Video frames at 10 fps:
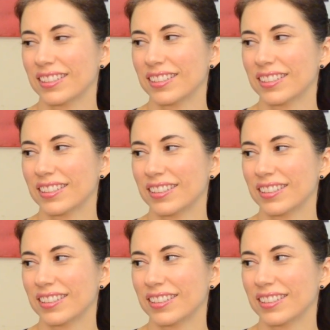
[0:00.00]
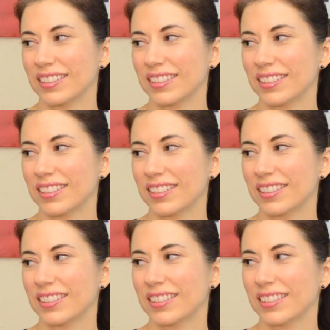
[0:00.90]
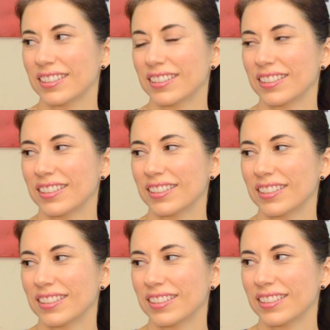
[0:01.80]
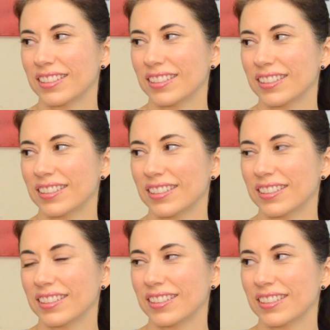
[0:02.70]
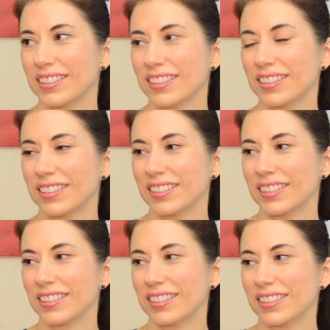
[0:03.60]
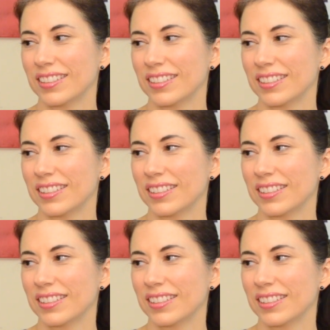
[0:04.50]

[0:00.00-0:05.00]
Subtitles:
No words are spoken by the person on screen.